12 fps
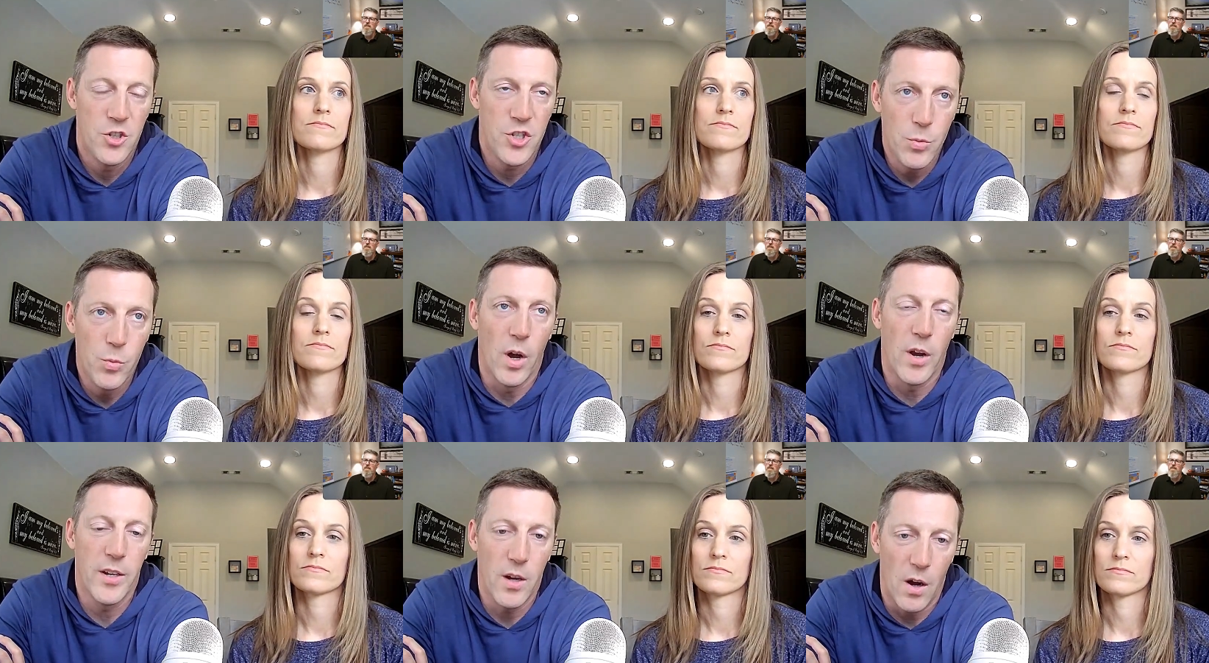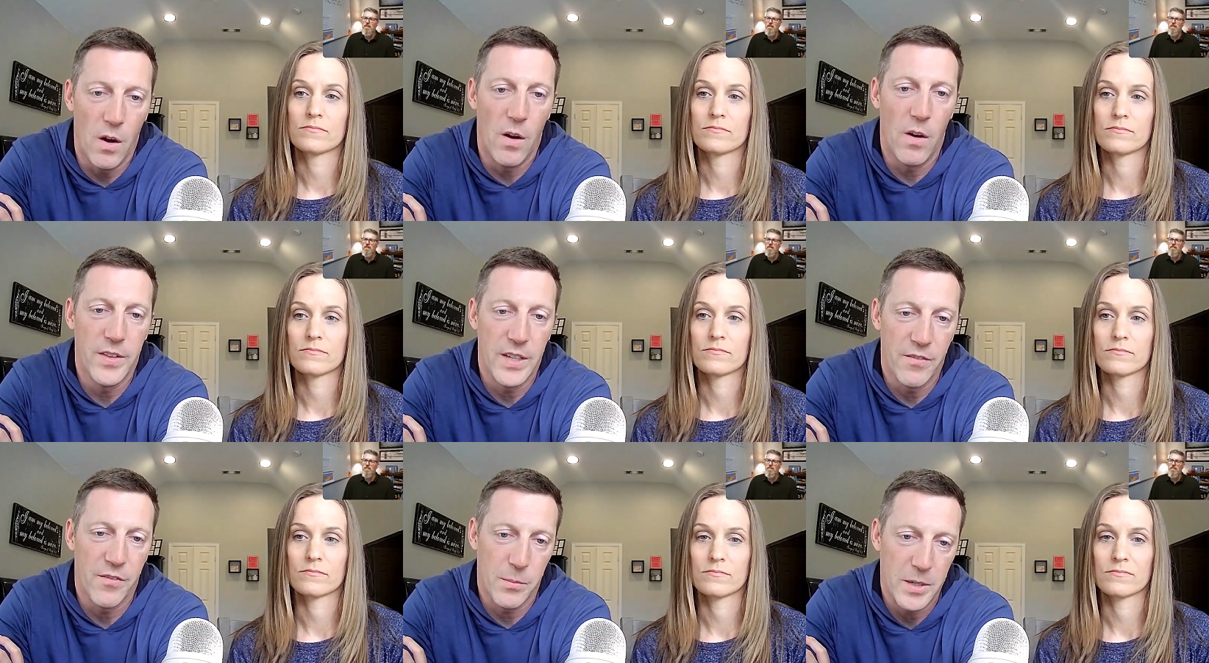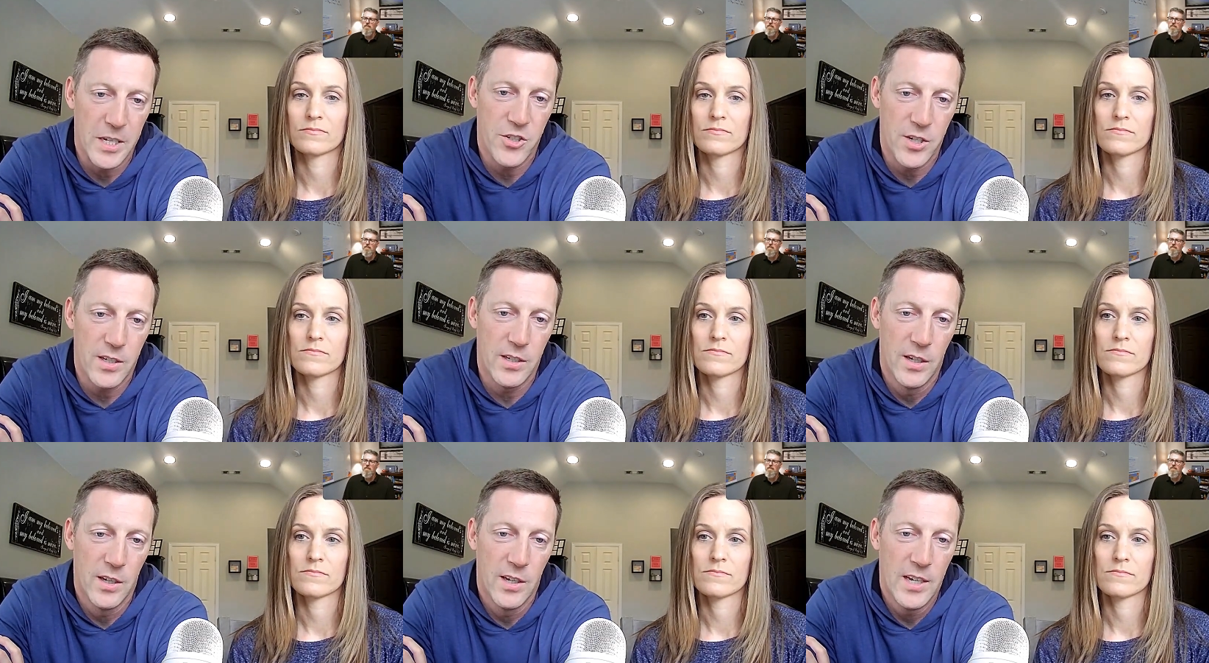Speaker 1: She wanted all the information,
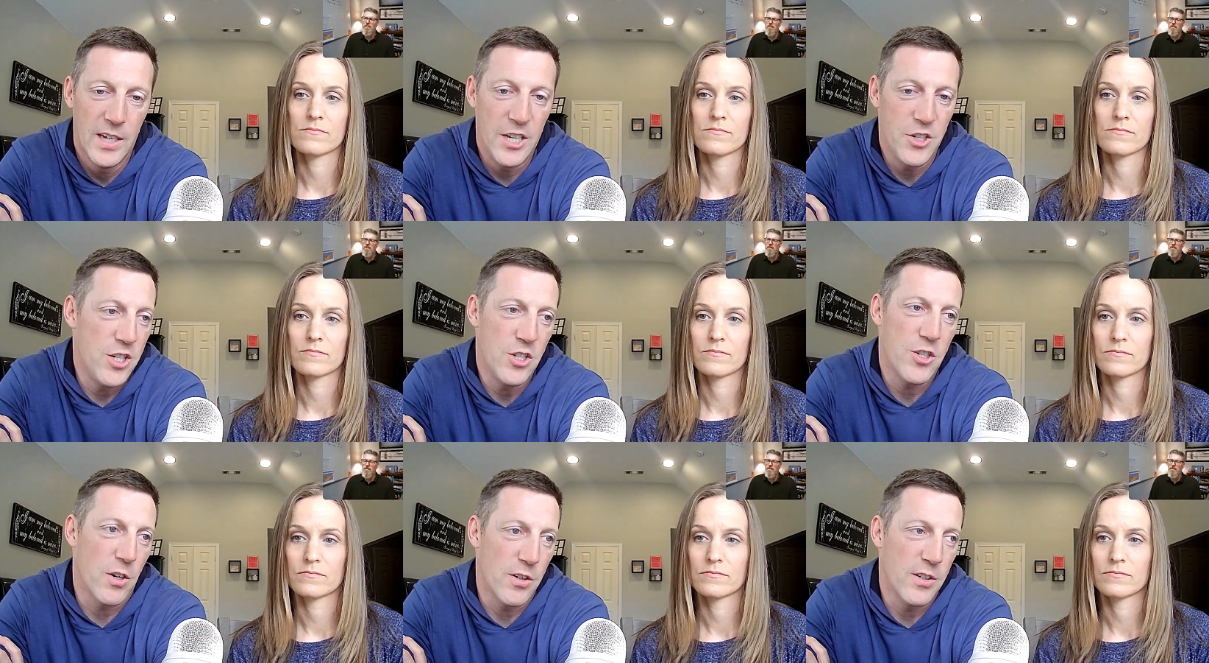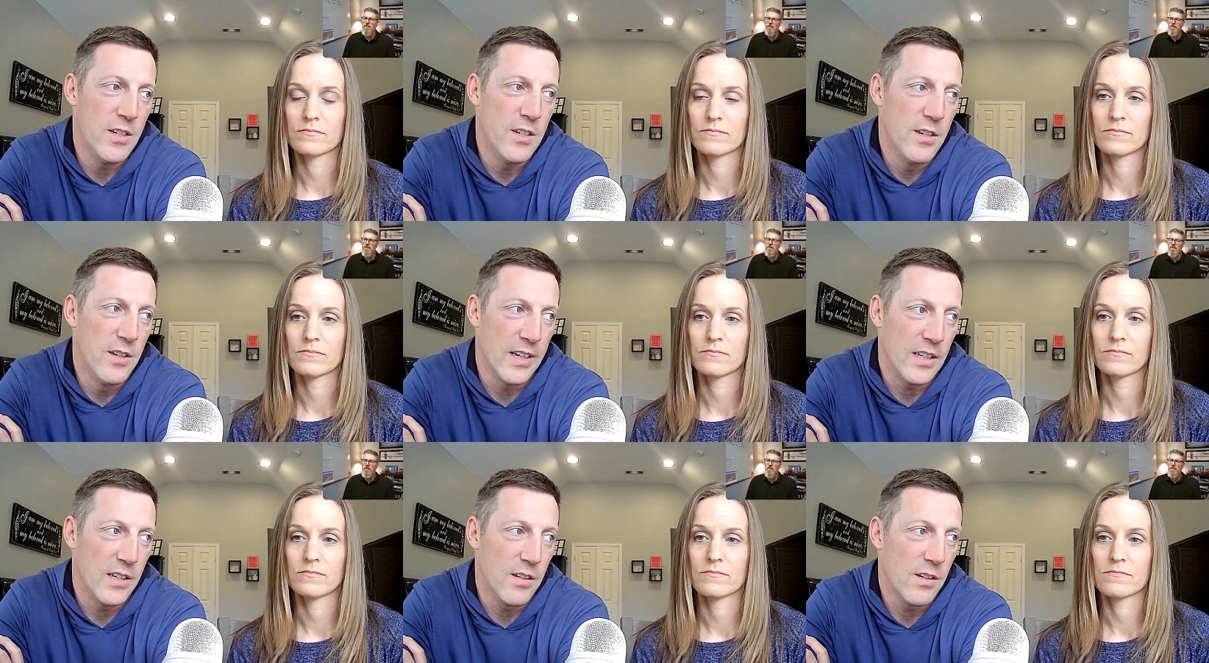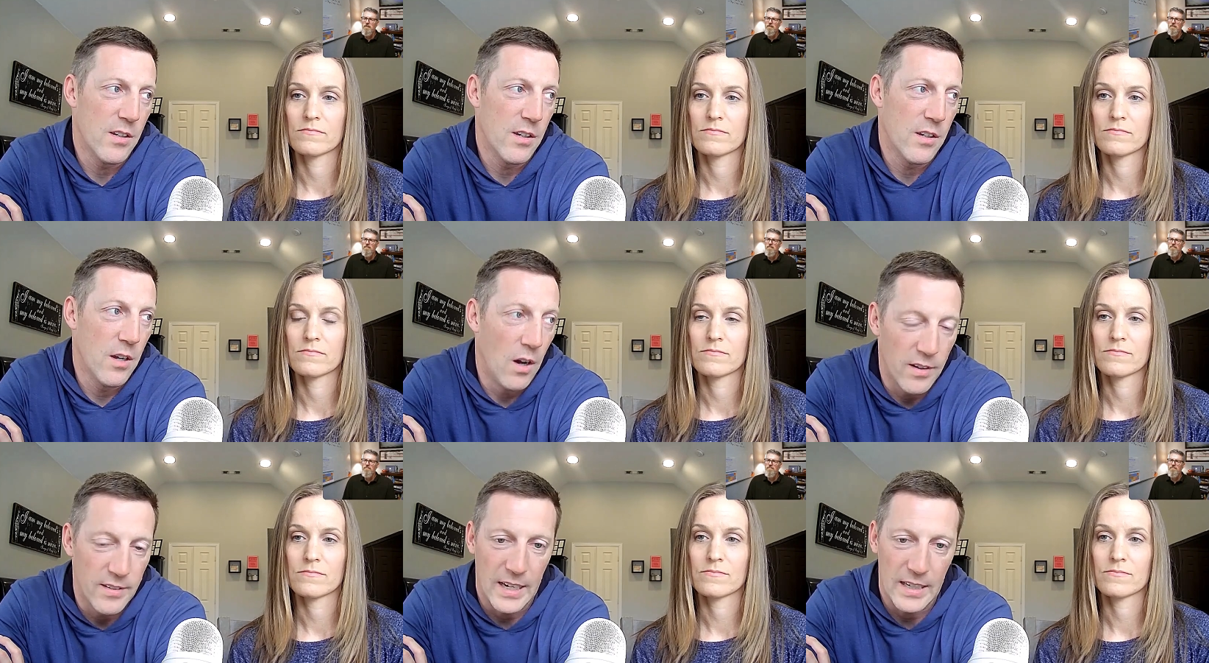and she started like
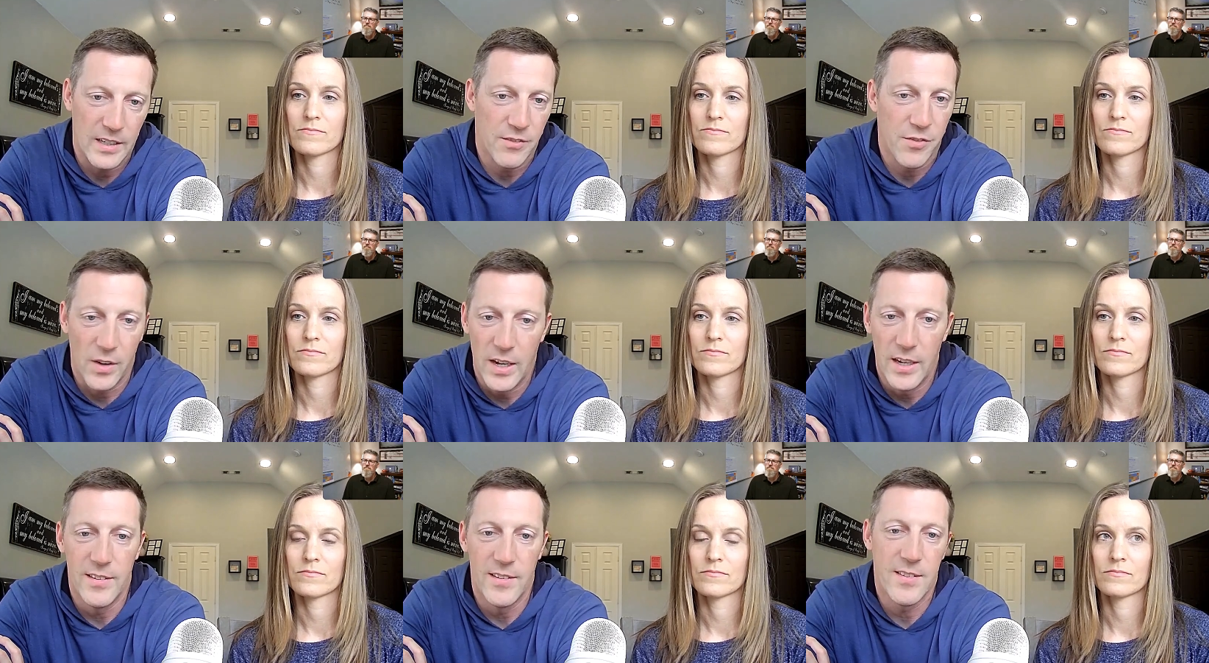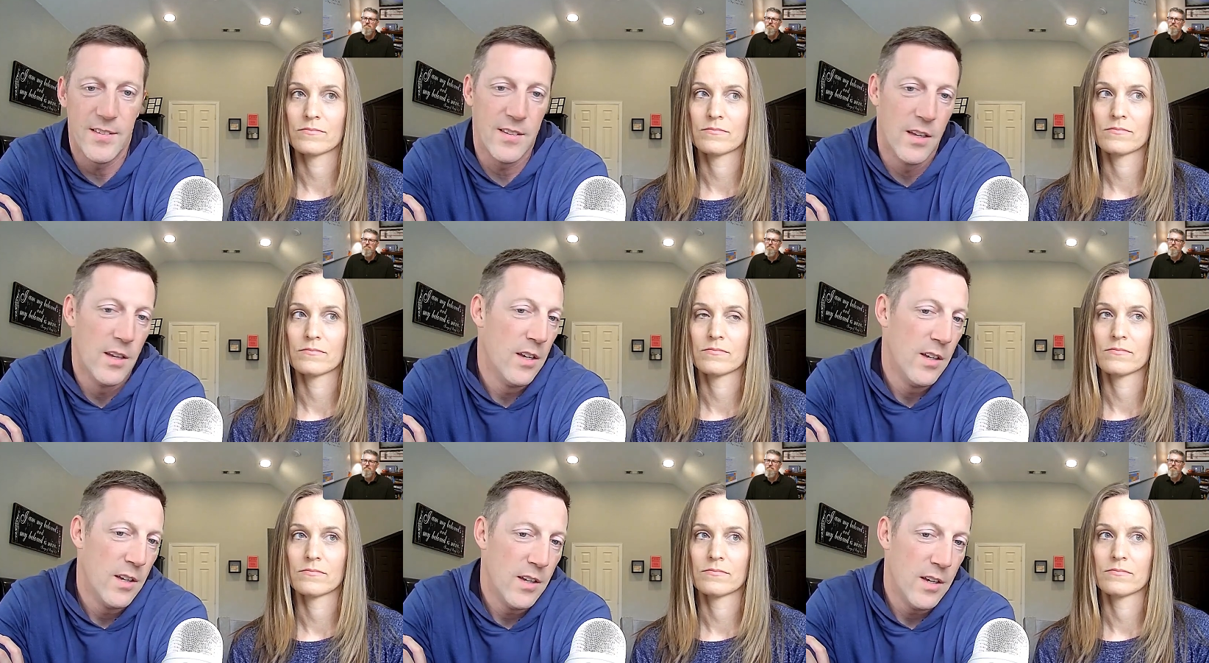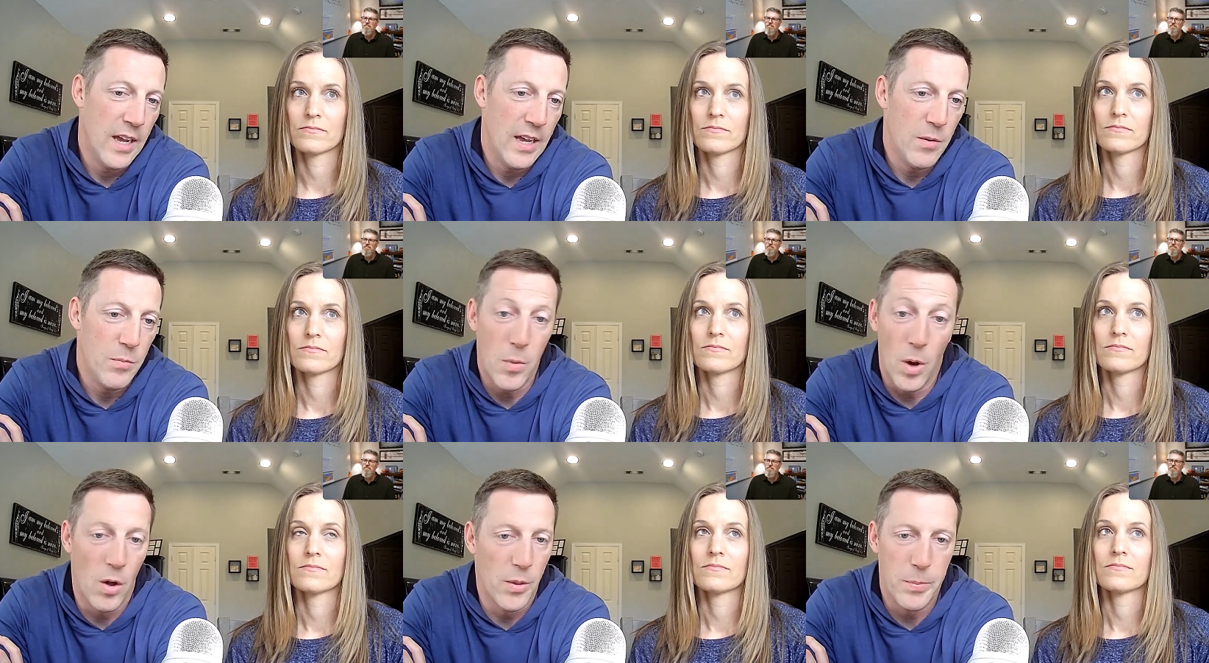contacting friends and
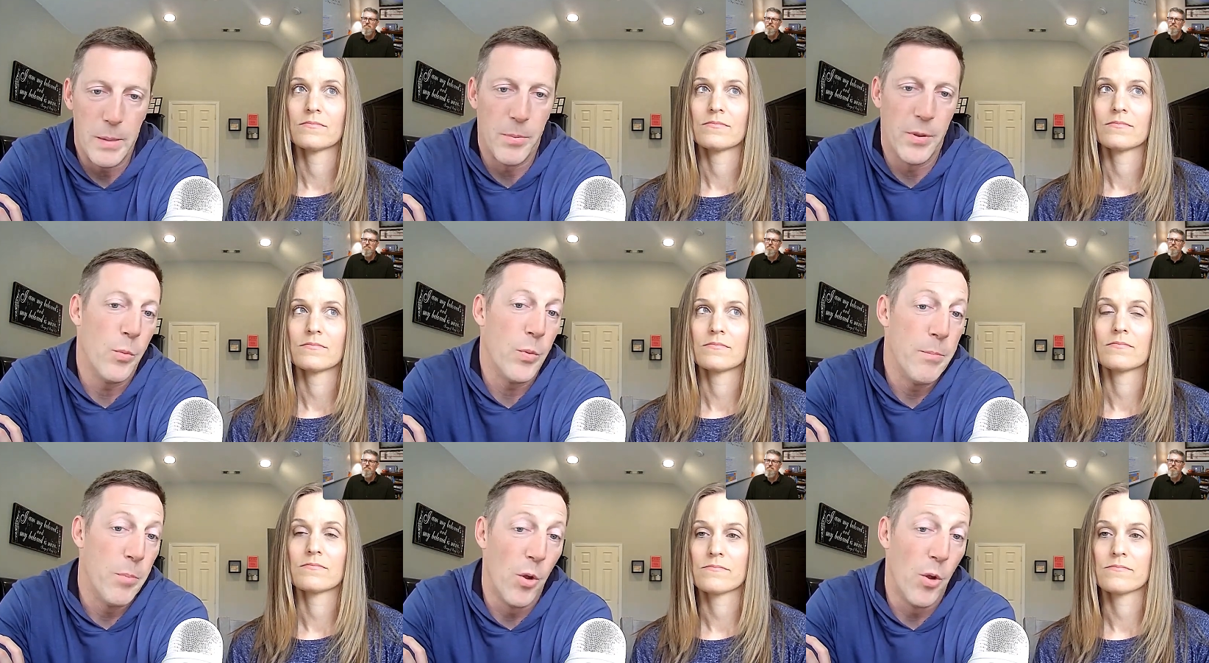all the people that we